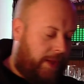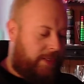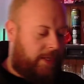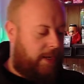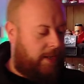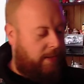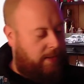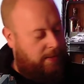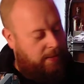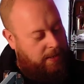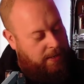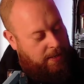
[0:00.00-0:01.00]
There's a little
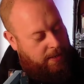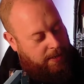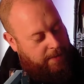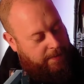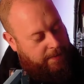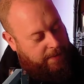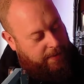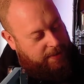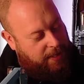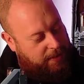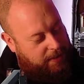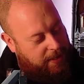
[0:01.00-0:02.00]

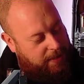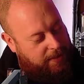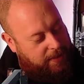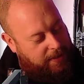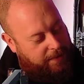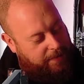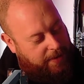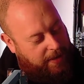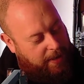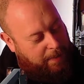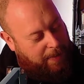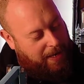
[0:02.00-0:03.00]
touch sensitive
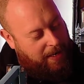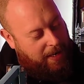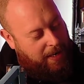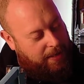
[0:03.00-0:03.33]
thing at the back.